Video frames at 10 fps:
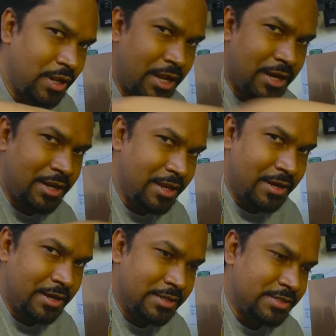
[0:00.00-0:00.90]

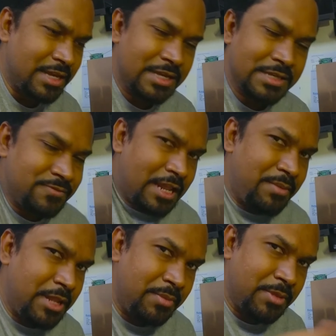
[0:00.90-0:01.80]
linked list is very
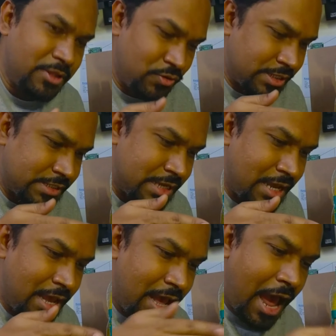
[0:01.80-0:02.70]
minimal. You just
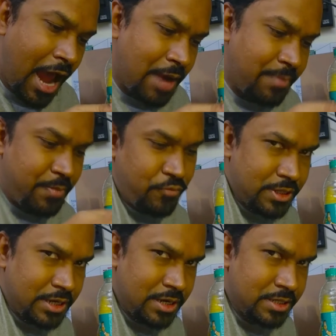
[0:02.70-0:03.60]
add before
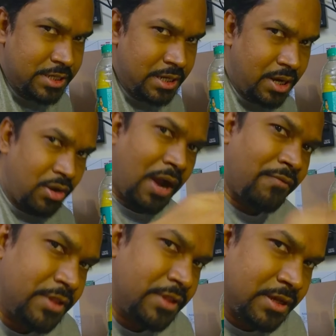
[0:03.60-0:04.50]
the cursor or
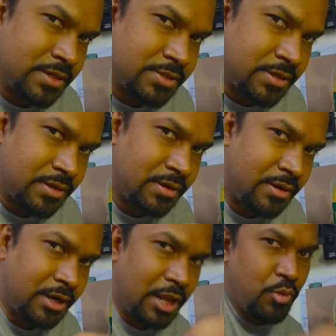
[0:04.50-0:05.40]
after the cursor,
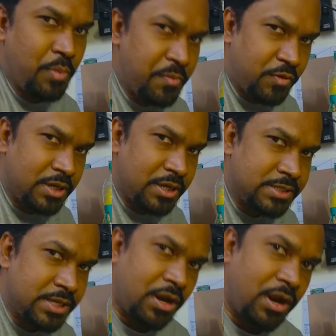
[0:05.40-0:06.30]
remove before the
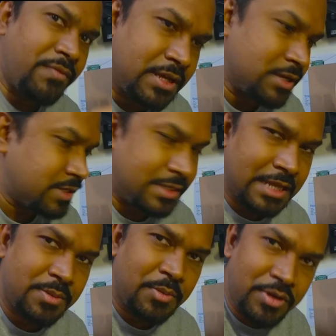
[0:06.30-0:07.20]
cursor or after the cursor, and
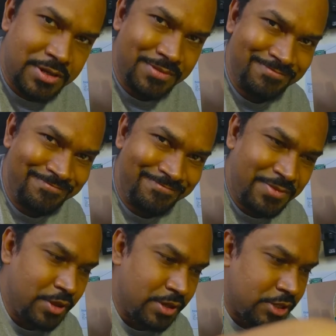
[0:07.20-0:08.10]
that's about it.
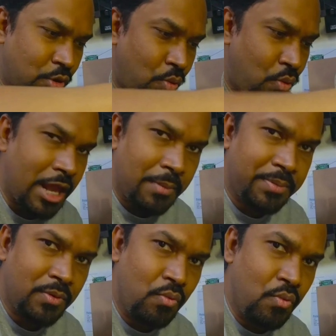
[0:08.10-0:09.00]
You just got to wire
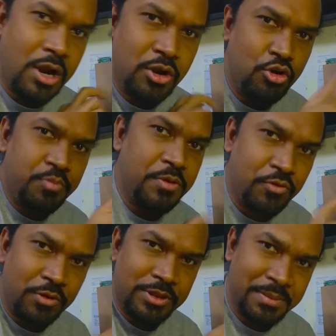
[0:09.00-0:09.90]
up one node
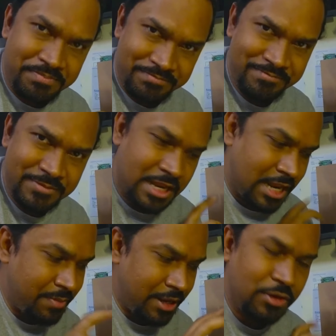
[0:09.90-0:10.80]
before them. The
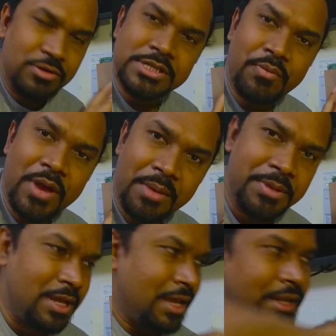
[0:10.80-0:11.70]
neighboring nodes are wired up.
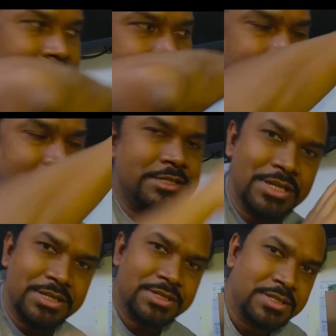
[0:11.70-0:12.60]
Nothing else
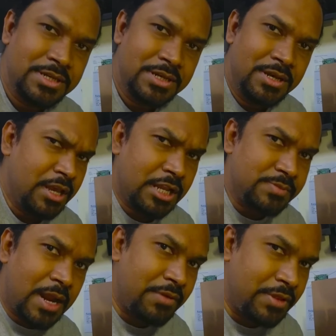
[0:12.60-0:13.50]
changes. It
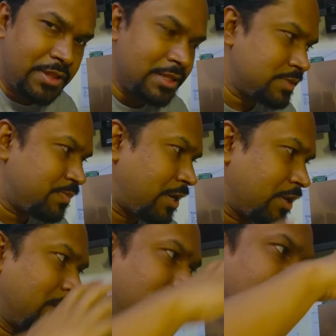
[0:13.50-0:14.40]
doesn't matter whether this
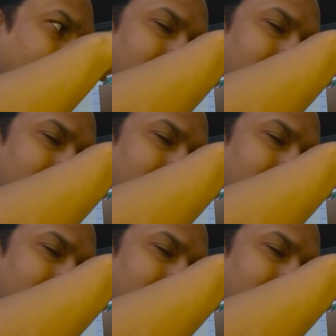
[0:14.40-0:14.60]
particular